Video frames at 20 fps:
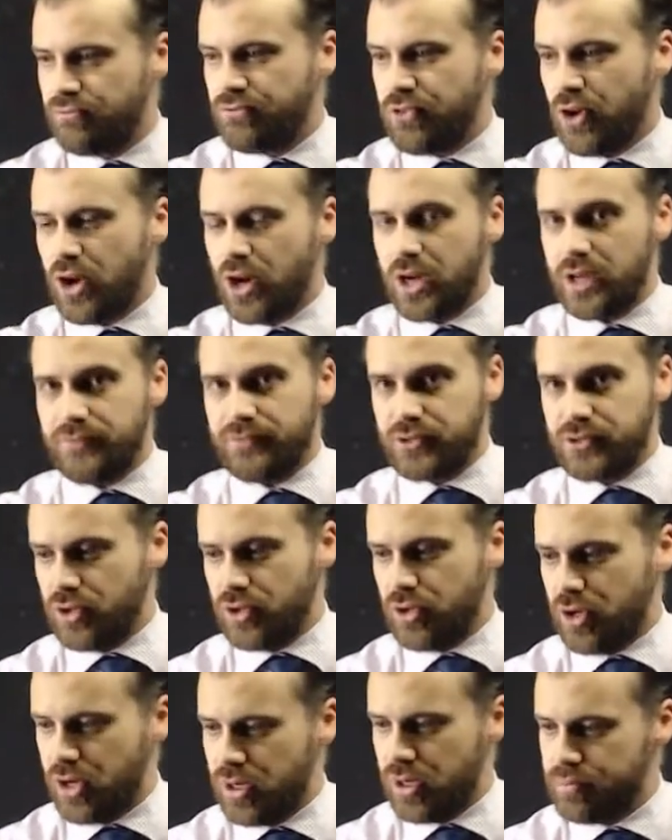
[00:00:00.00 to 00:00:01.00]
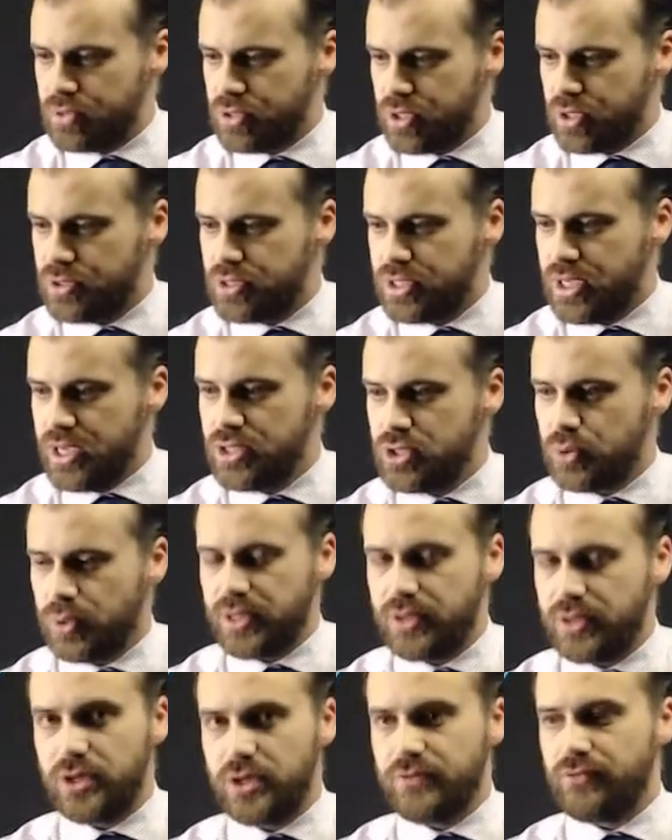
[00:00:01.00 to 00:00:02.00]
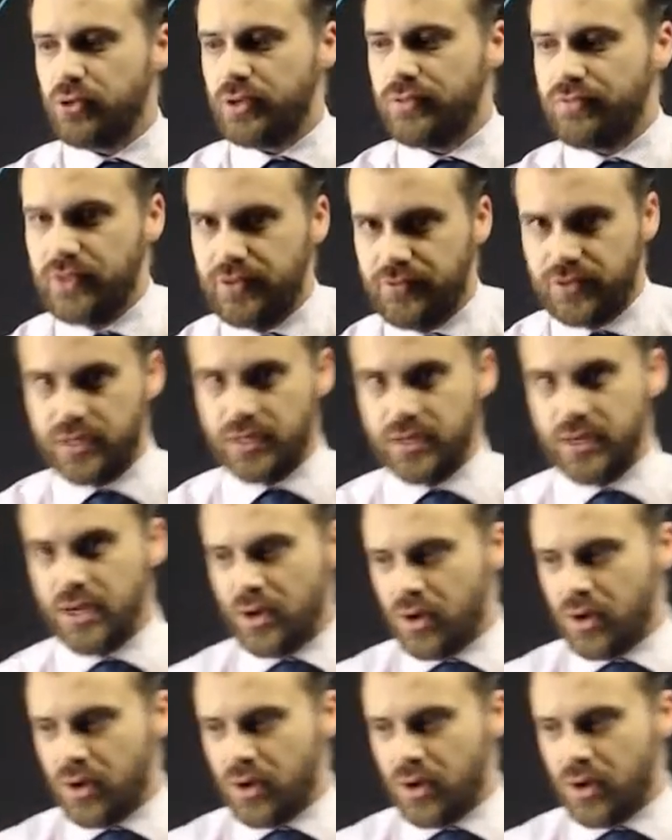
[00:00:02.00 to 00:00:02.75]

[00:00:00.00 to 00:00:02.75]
five times, so ten, twenty, thirty, forty, fifty.